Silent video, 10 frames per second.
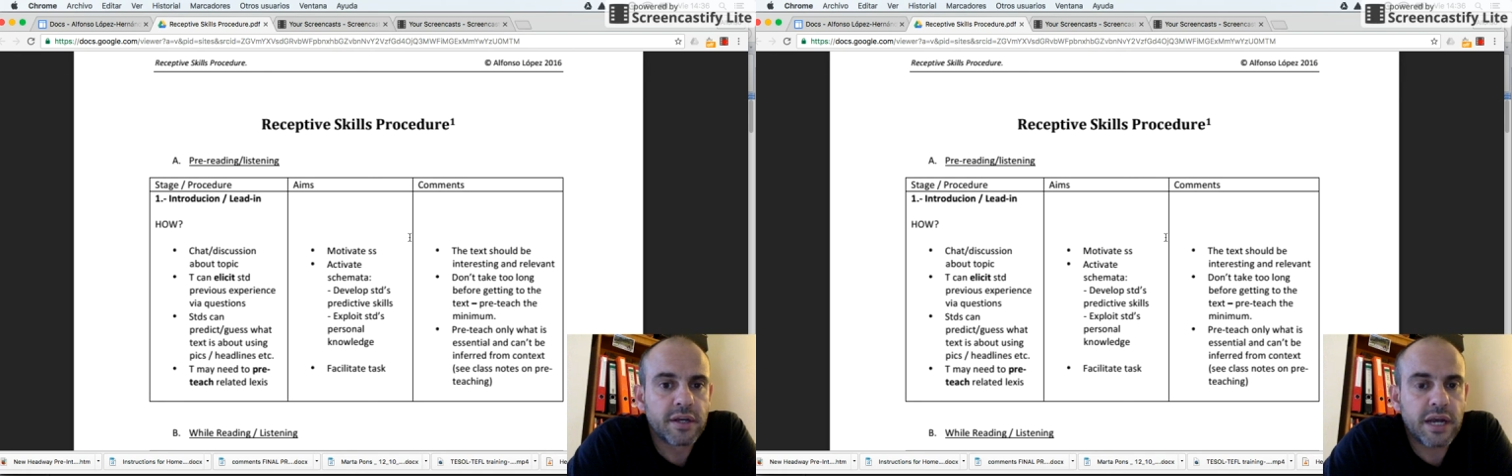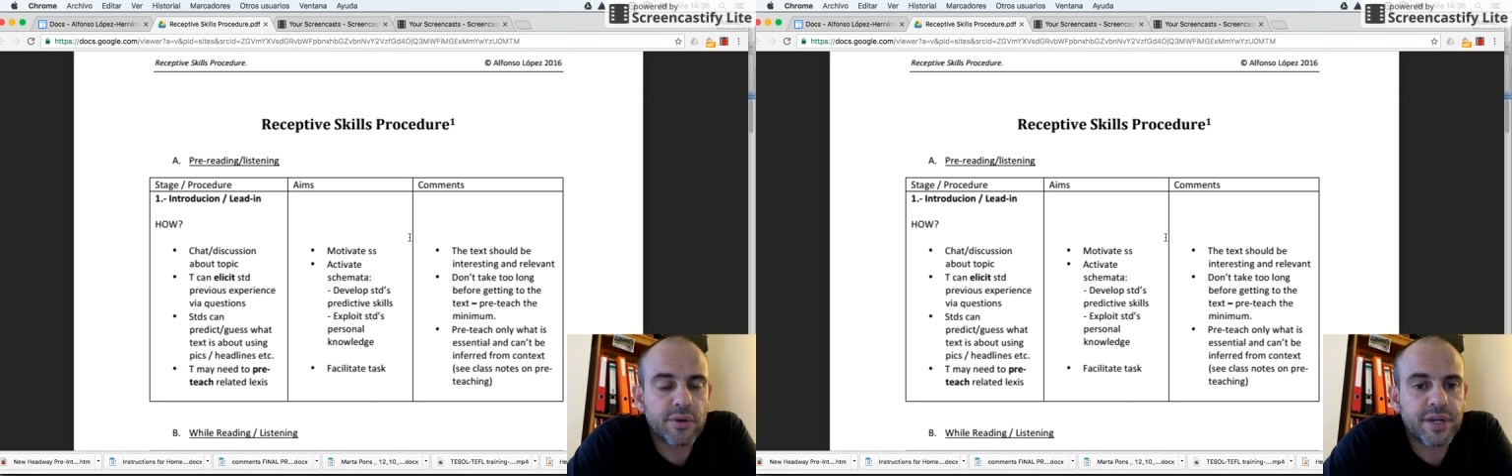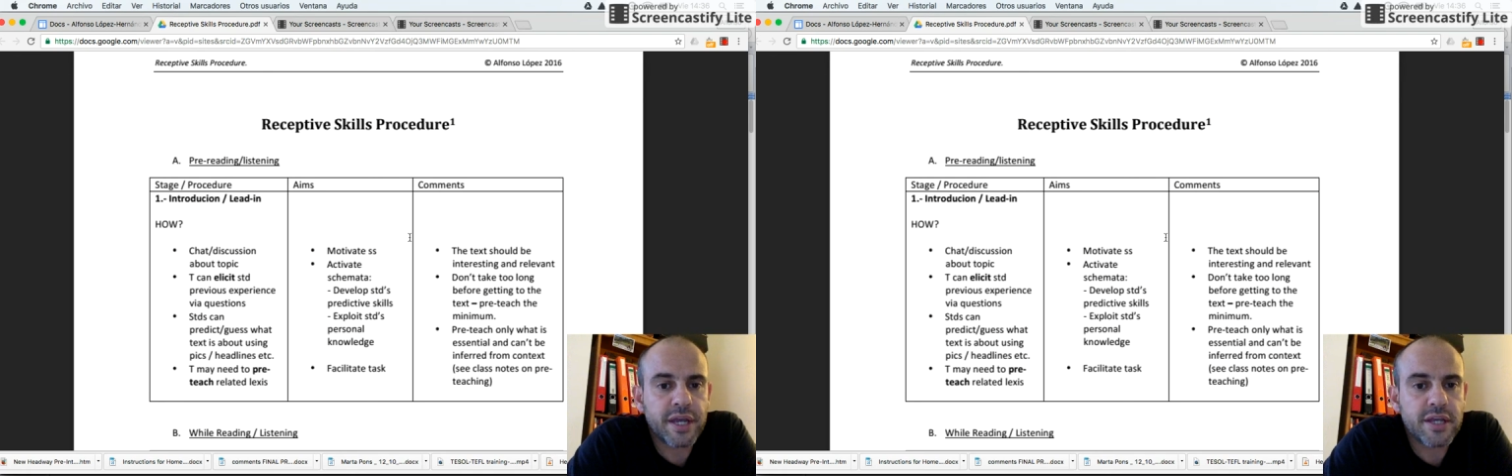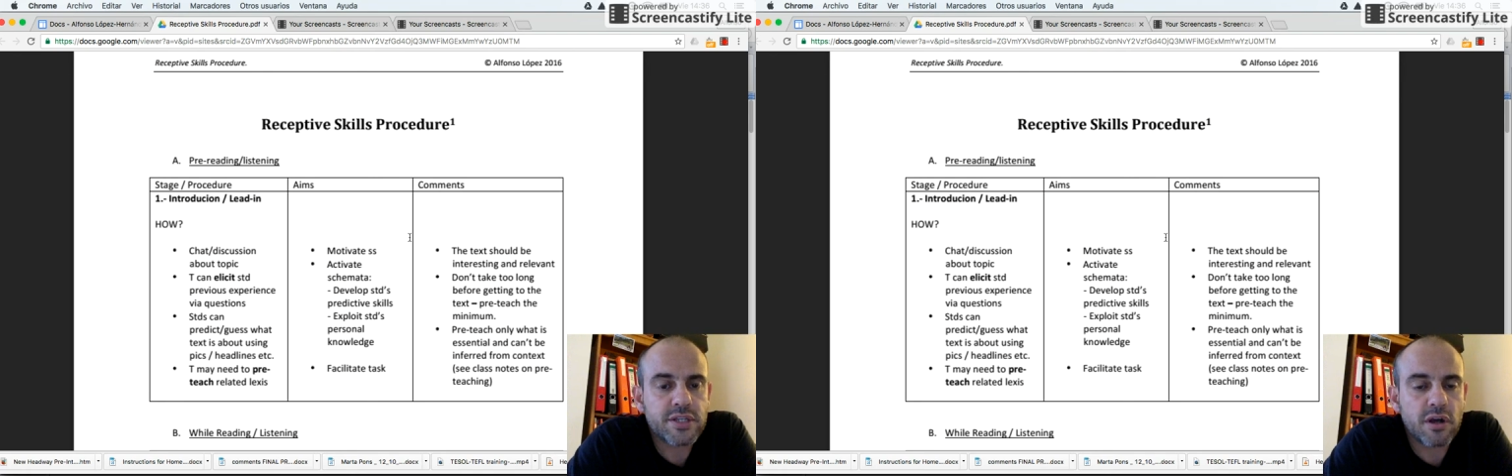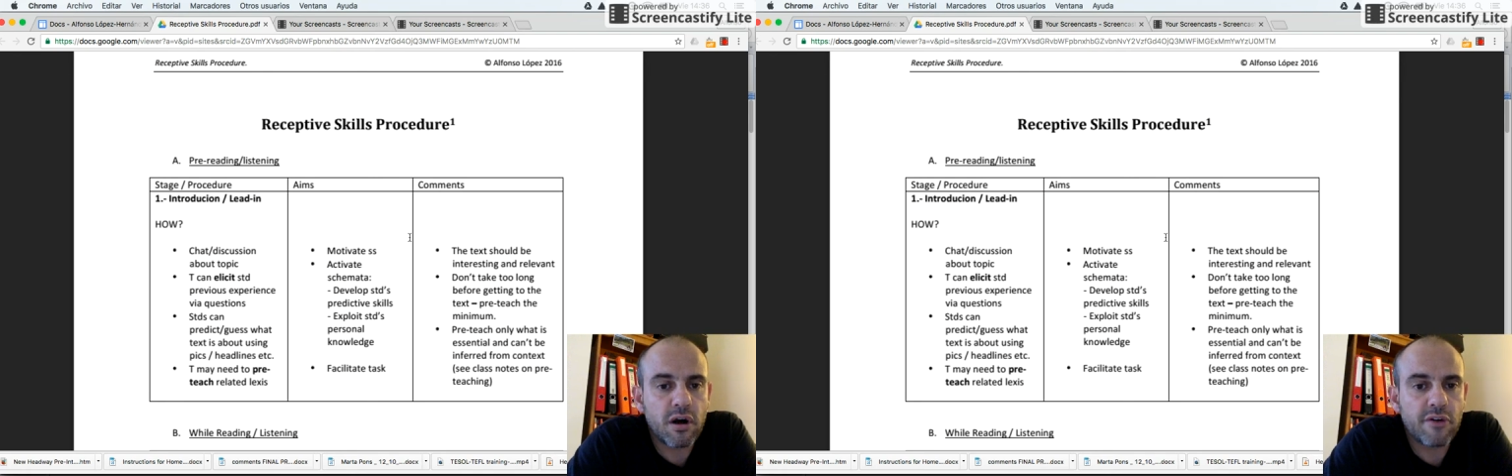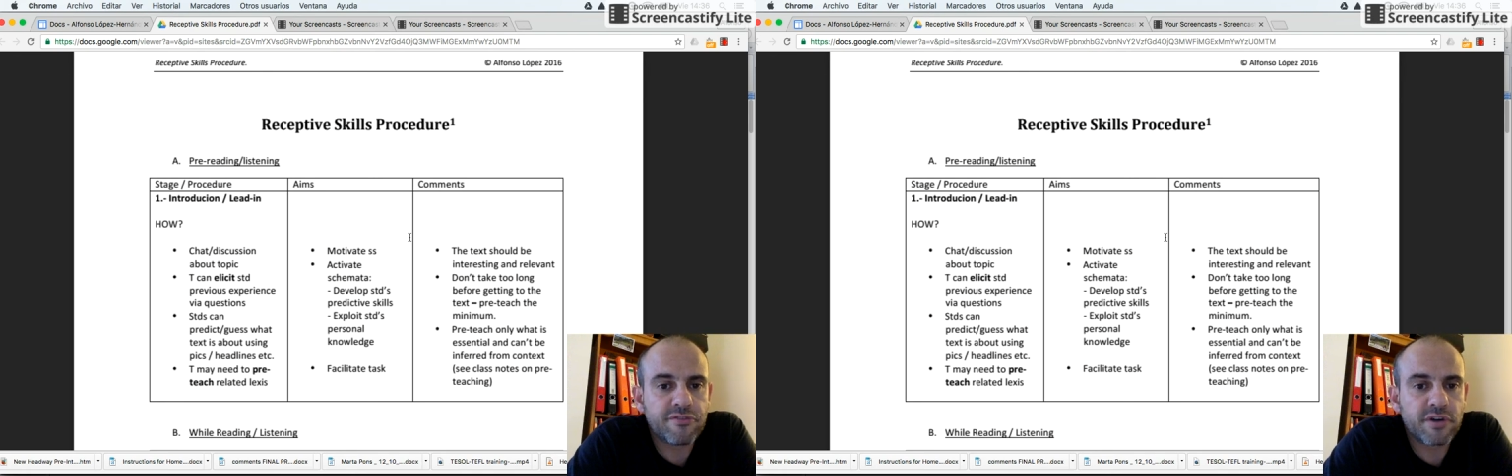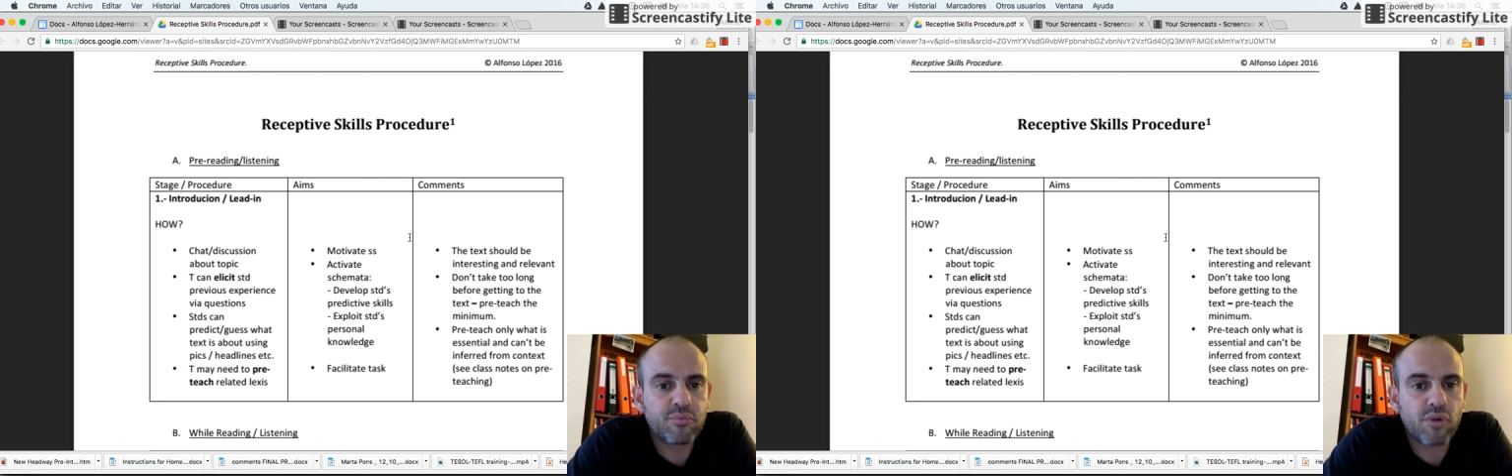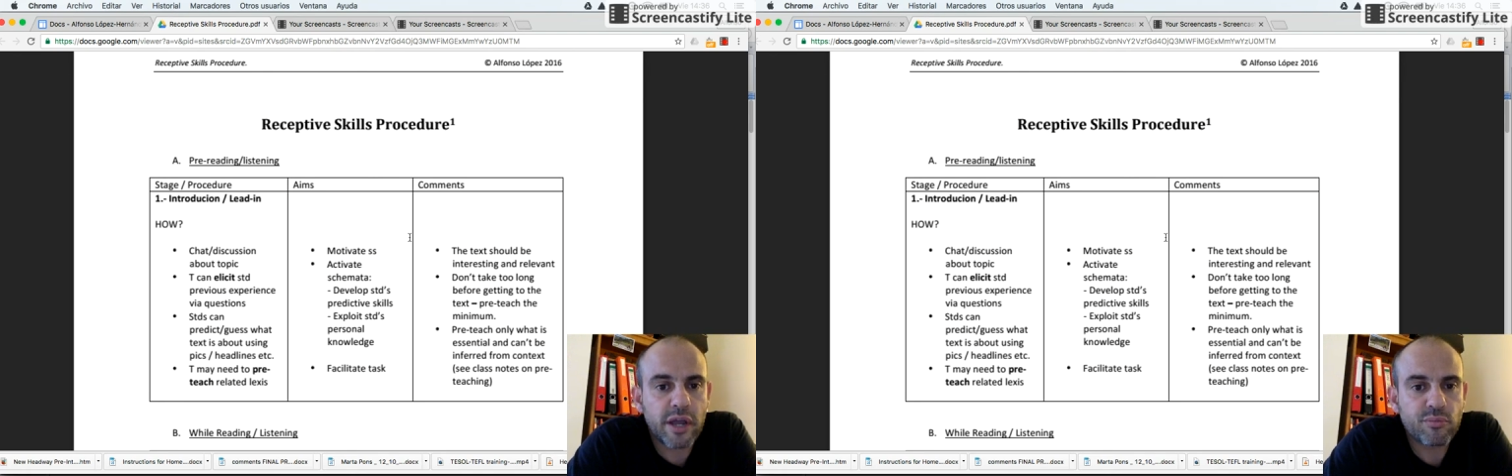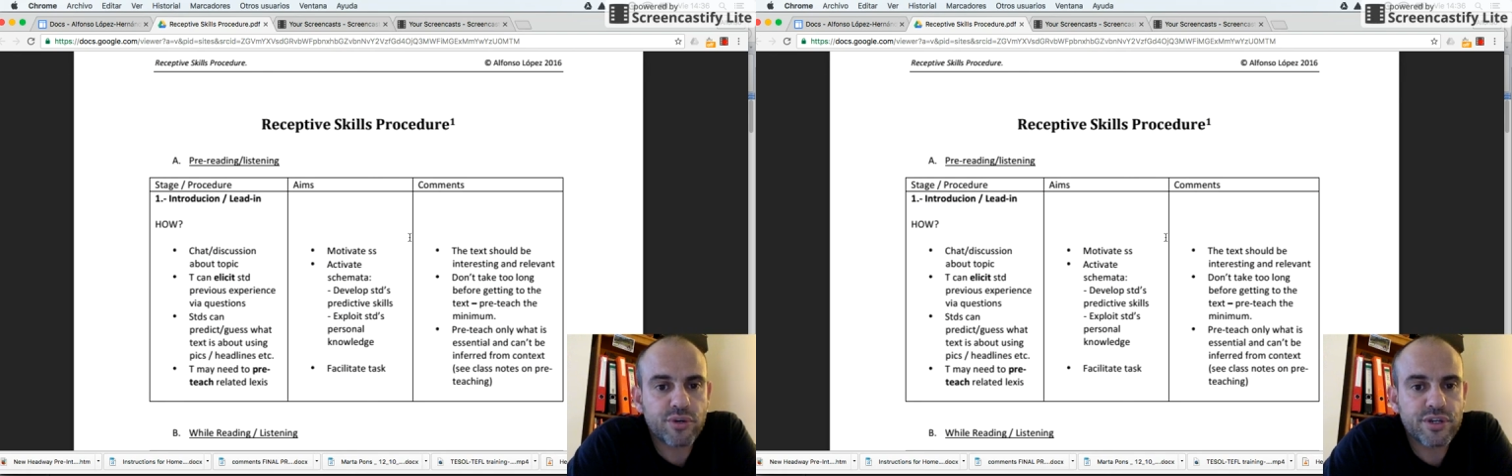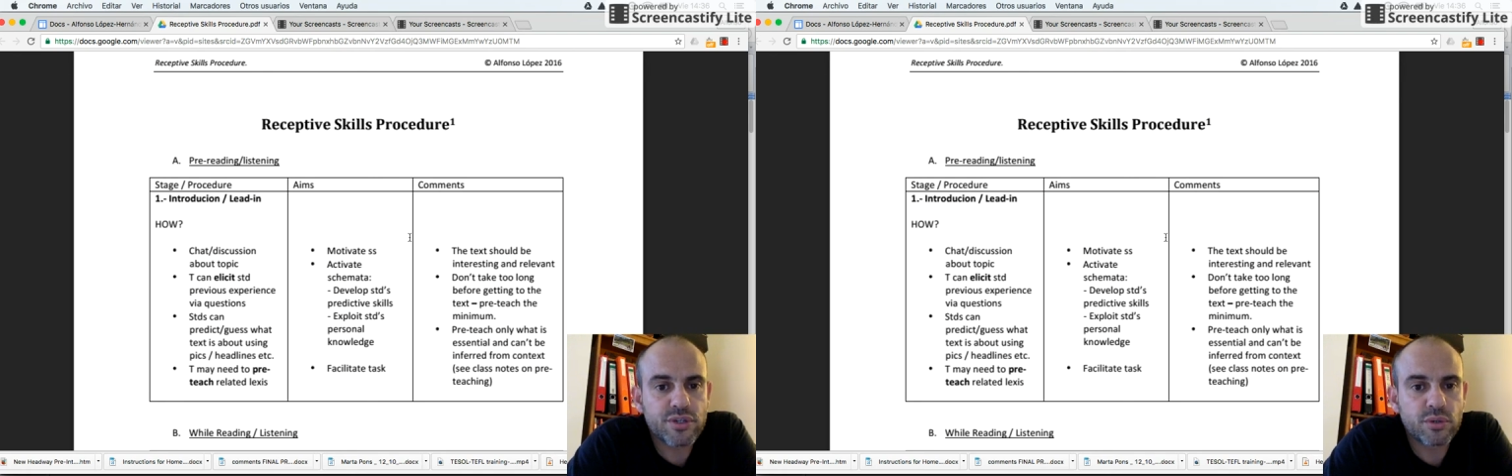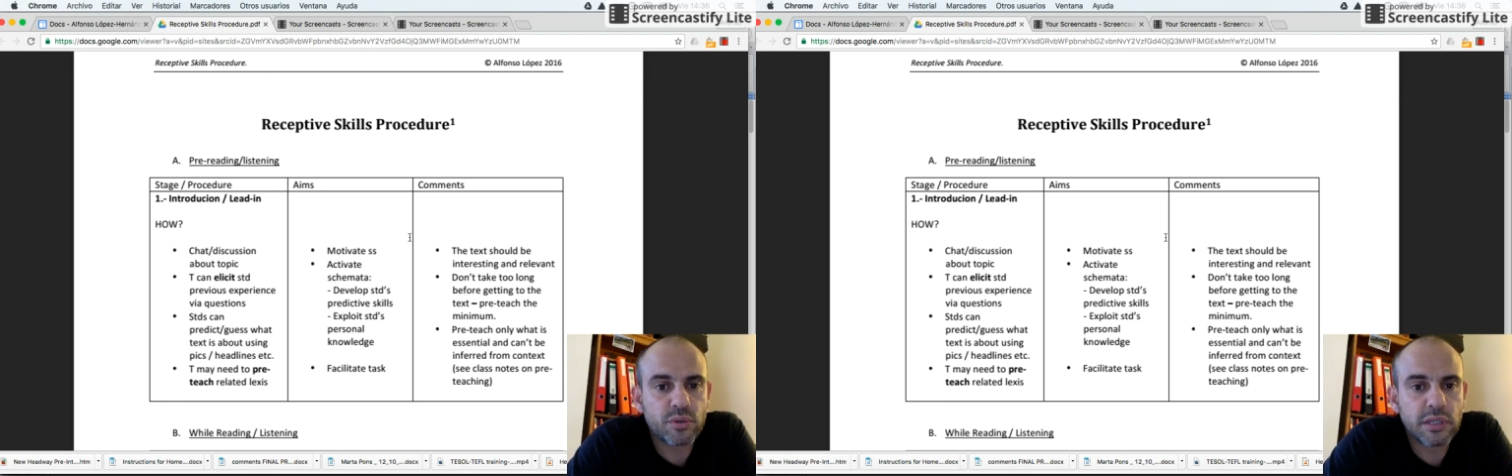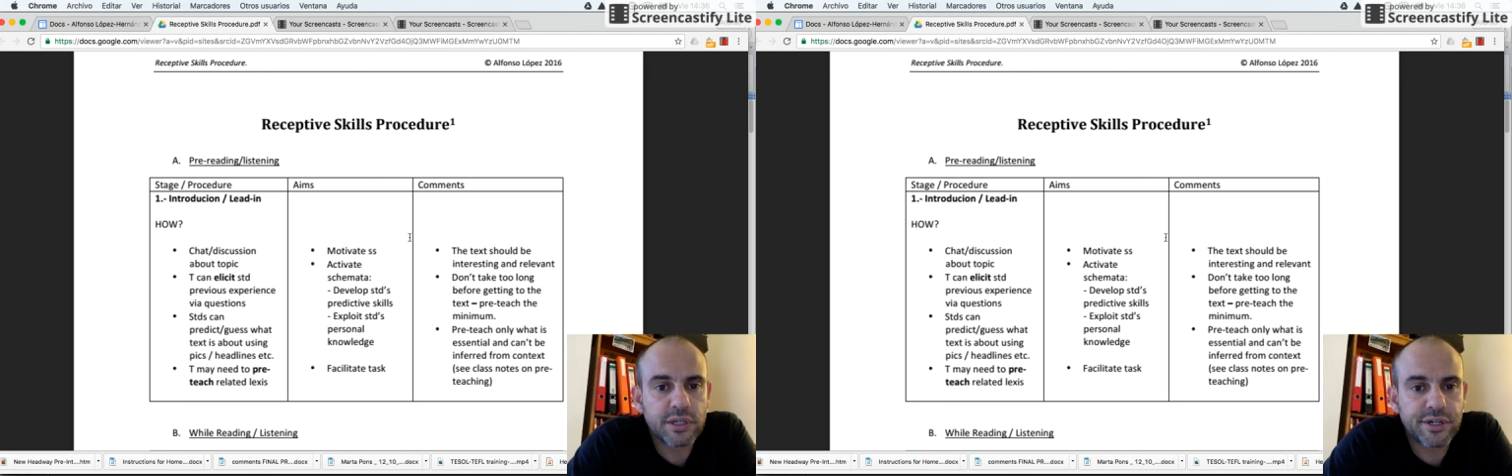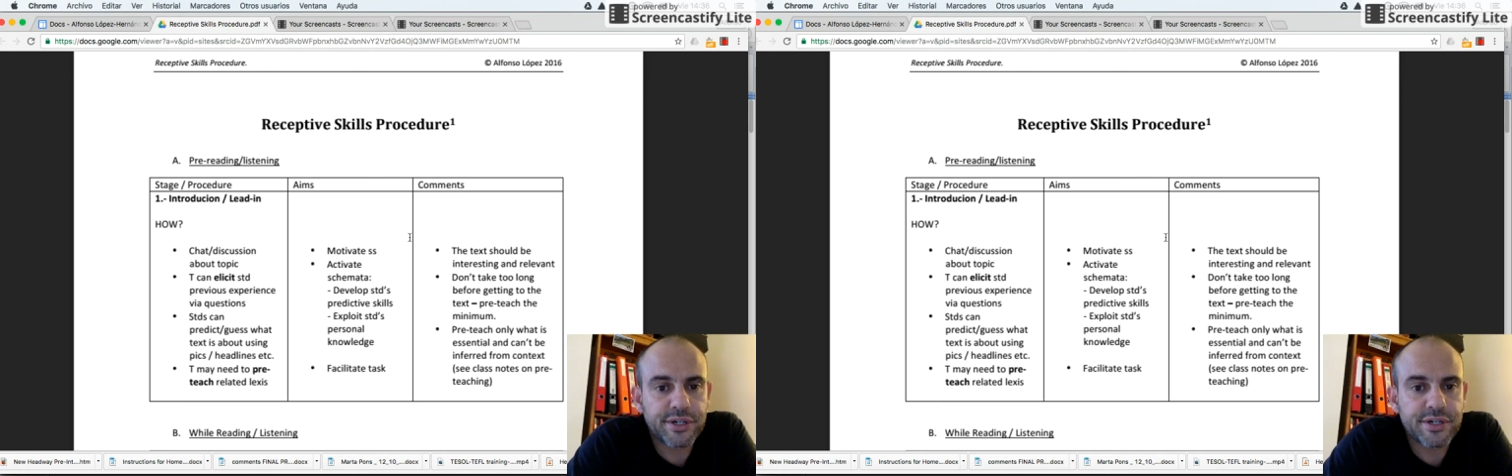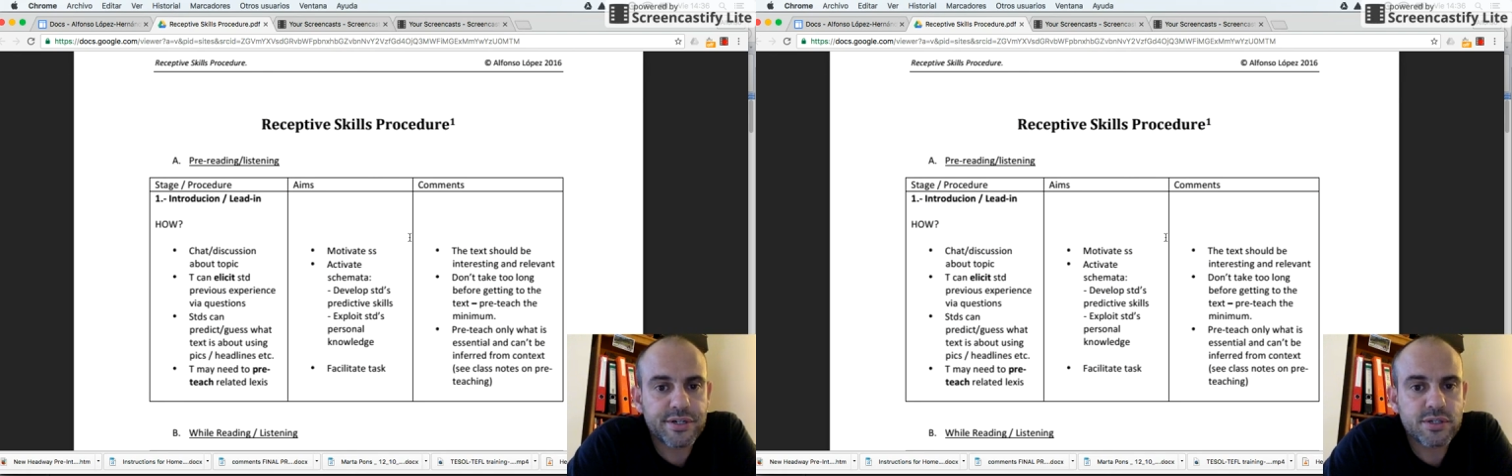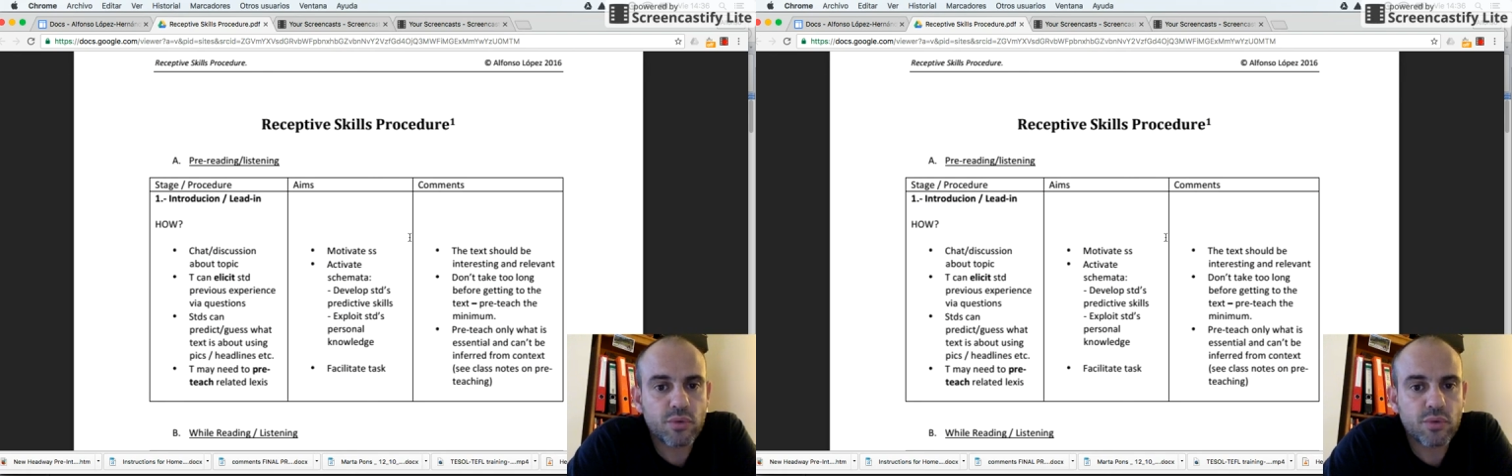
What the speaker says: Now, in the case of primary school learners,